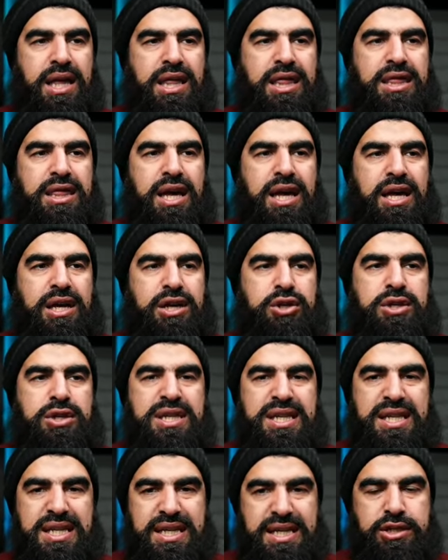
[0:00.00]
that
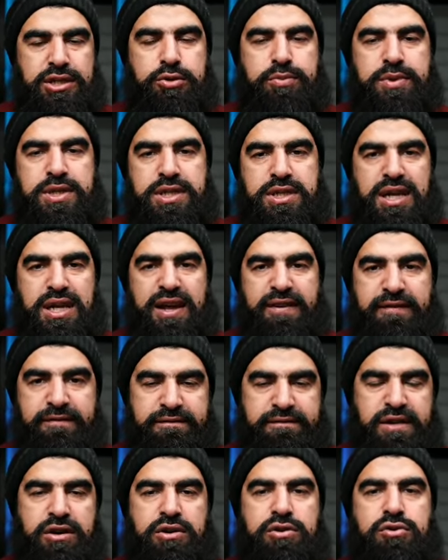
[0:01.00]
need to be studied at a
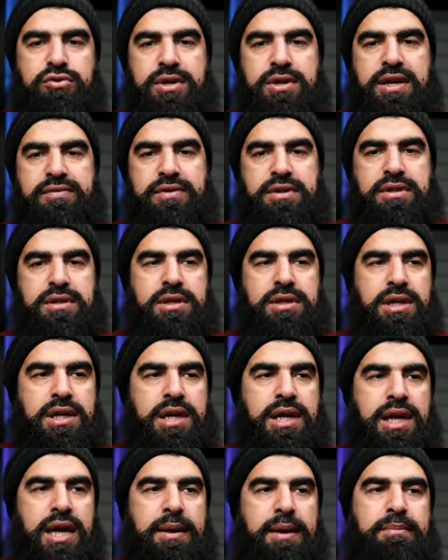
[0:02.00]
very good level
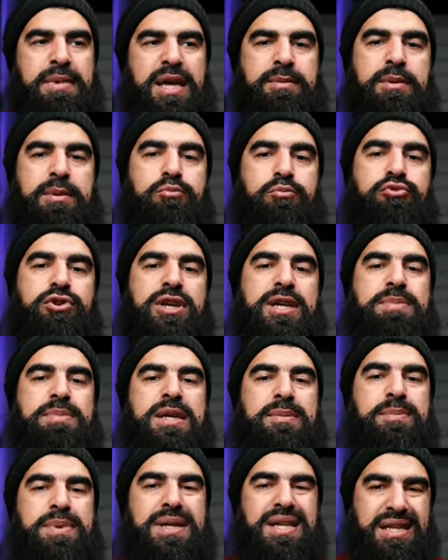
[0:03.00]
and maybe bring
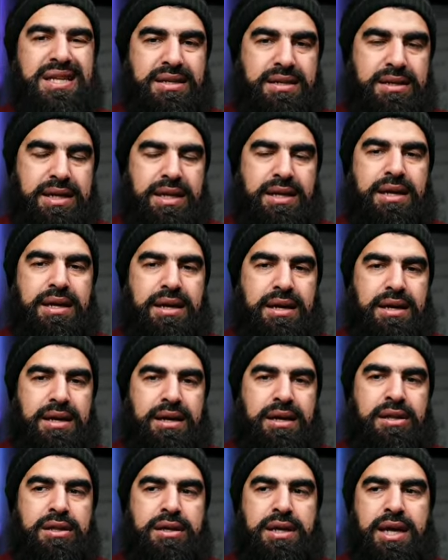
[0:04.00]
people in,
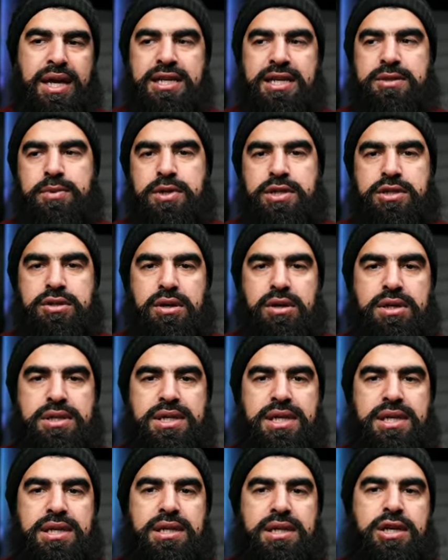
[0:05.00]
other expert scholars
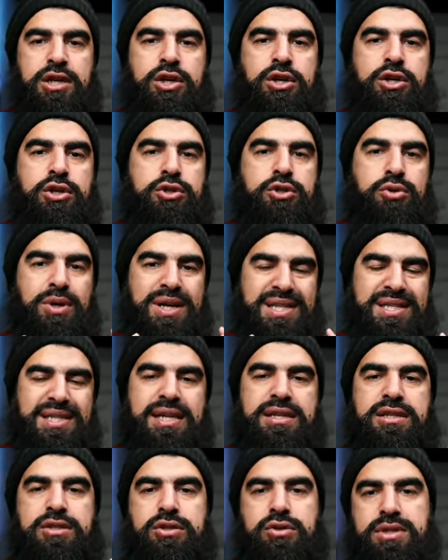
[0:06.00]
in, to
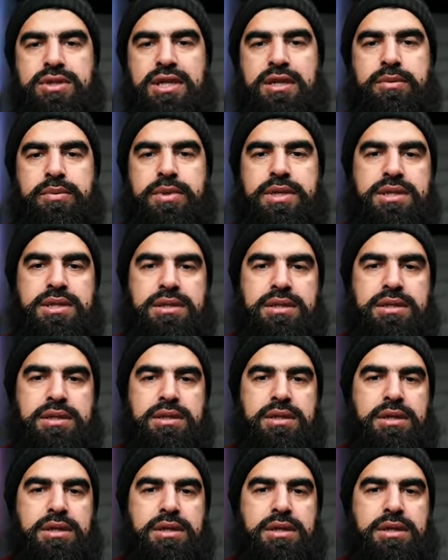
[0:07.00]
assess your syllabus.